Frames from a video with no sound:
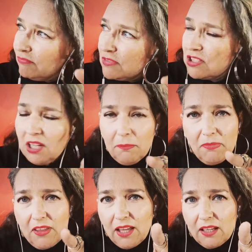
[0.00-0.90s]

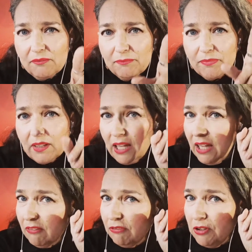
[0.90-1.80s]
something,
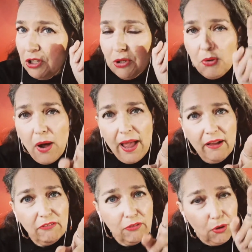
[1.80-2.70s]
if you
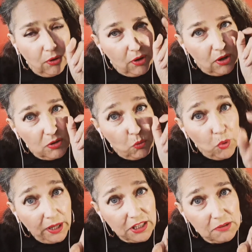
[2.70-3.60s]
have
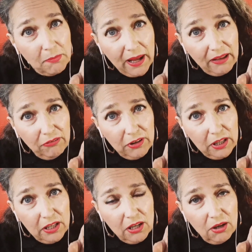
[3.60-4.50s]
watched my
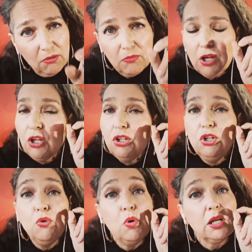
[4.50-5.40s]
video,
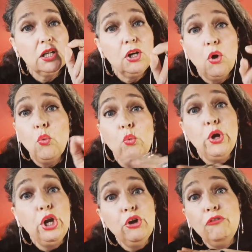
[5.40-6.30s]
you want to go
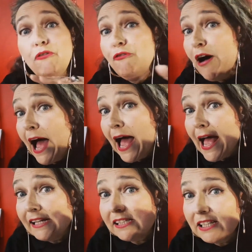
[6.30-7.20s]
real
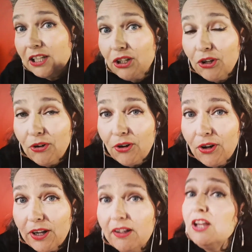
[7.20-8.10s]
fast in
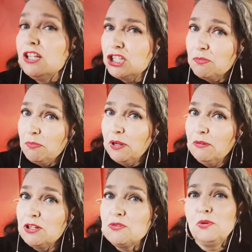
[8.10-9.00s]
your
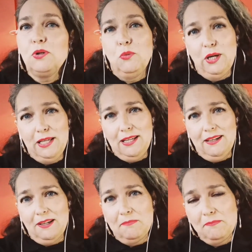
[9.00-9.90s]
spiritual
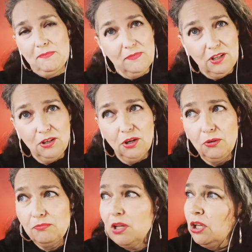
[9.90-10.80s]
awakening.
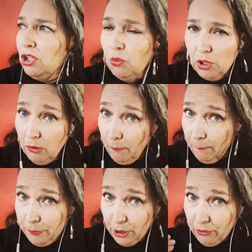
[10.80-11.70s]
You want to
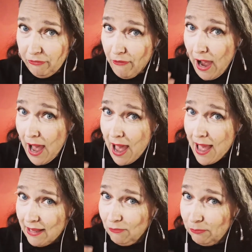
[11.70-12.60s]
purify,
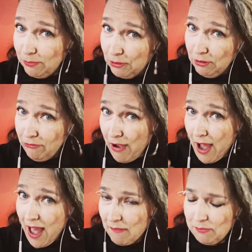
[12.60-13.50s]

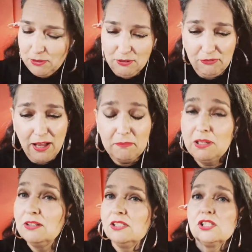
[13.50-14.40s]

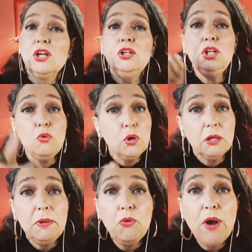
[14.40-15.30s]
because you want
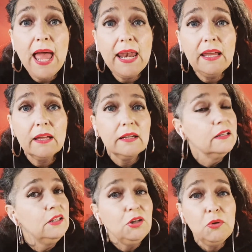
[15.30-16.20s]
to be ready.
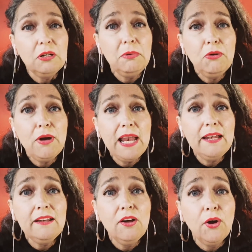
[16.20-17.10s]
You want to be ready
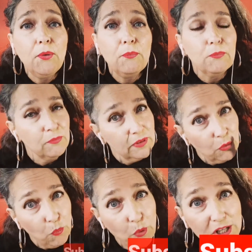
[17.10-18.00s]
to go.
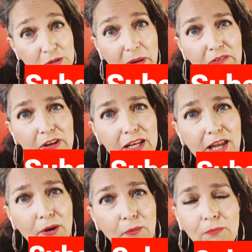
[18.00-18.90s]
Watch my
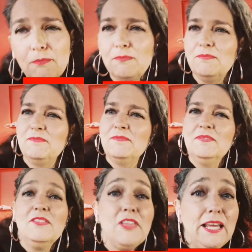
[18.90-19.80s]
video.
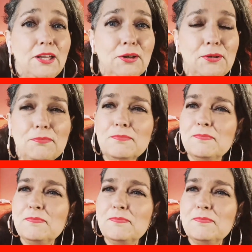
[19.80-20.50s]
Thank you.